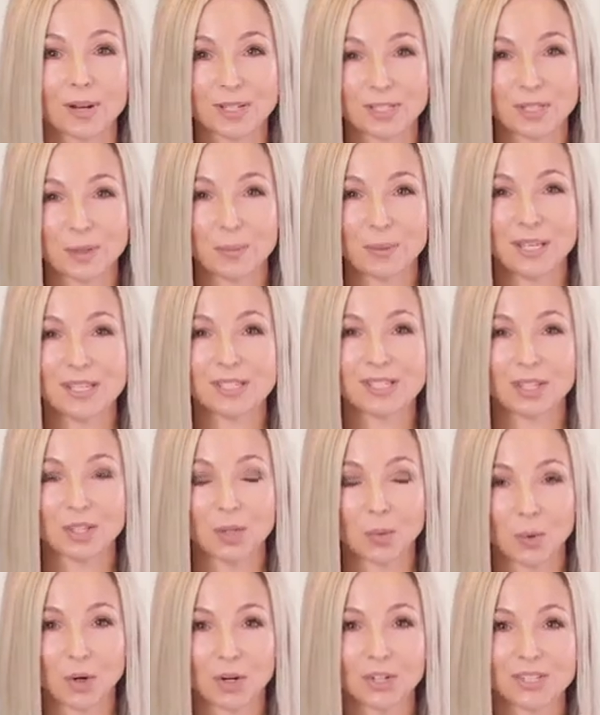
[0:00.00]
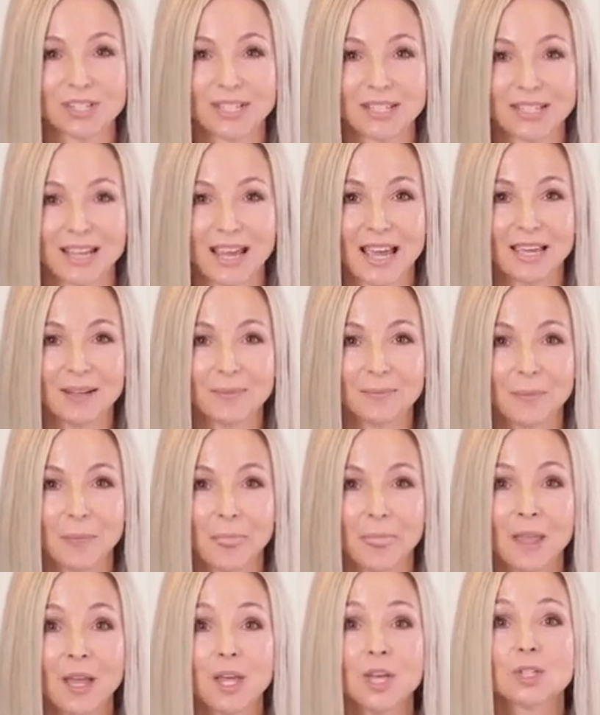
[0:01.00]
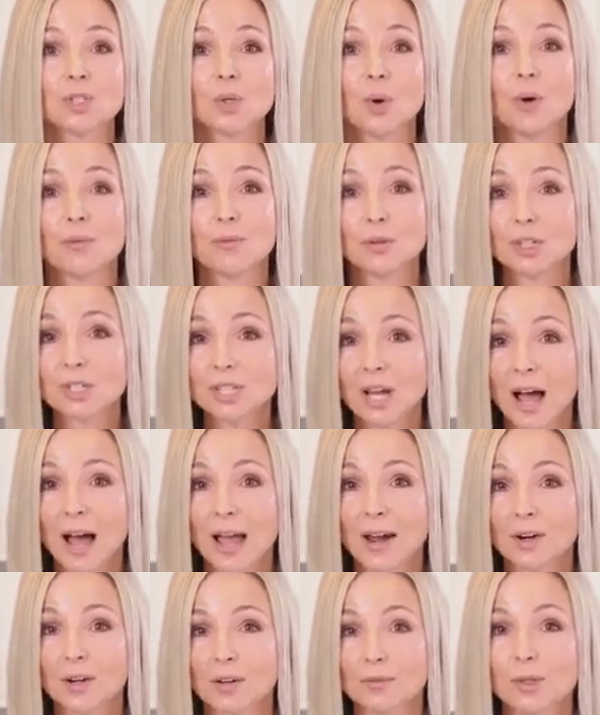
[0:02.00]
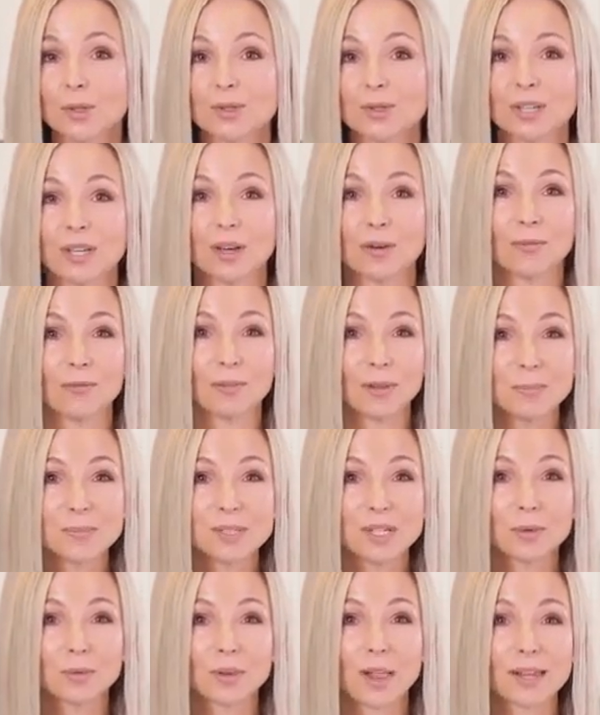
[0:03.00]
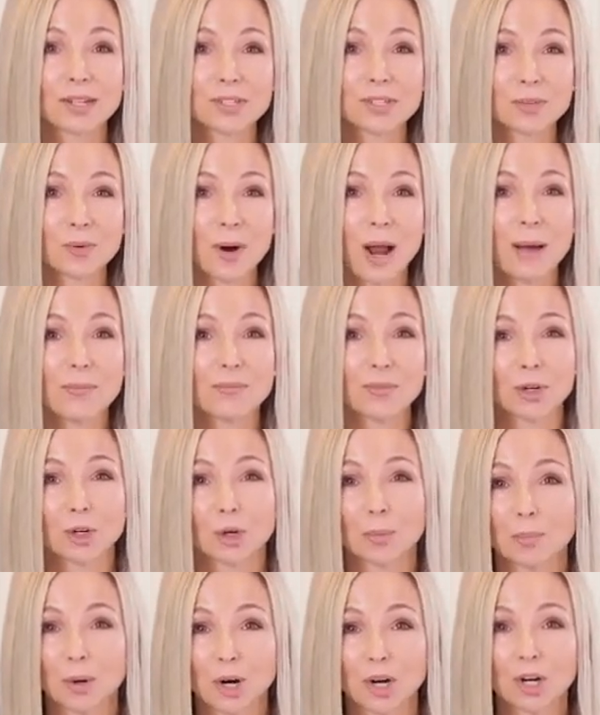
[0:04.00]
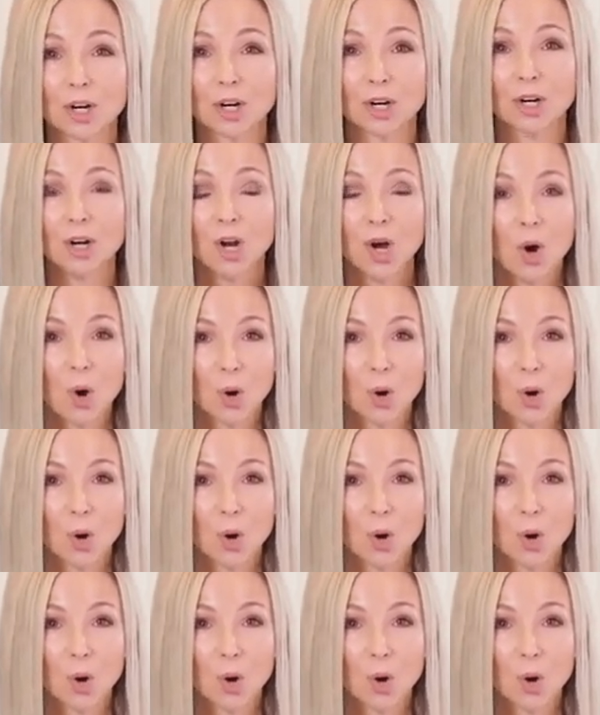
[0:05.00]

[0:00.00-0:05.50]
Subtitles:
recipes in the world today. So if you're tired of using a flimsy lettuce wrap for your burger,